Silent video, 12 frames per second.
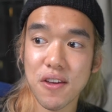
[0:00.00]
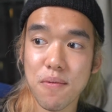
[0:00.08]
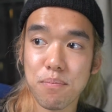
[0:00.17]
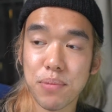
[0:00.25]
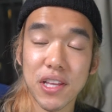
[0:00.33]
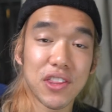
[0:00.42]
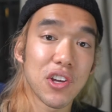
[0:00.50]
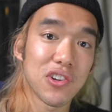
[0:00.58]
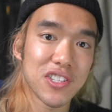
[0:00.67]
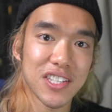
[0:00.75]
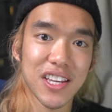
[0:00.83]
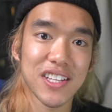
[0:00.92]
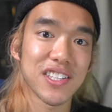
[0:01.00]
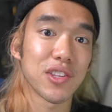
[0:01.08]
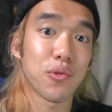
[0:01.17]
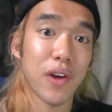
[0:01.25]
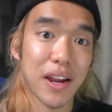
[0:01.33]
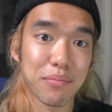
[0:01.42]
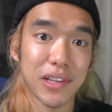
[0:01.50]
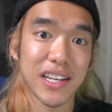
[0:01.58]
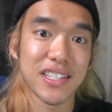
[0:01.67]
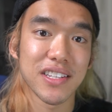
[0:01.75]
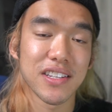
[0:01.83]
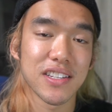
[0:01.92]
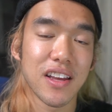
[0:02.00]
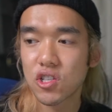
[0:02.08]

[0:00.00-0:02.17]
to put those scenes in the right places.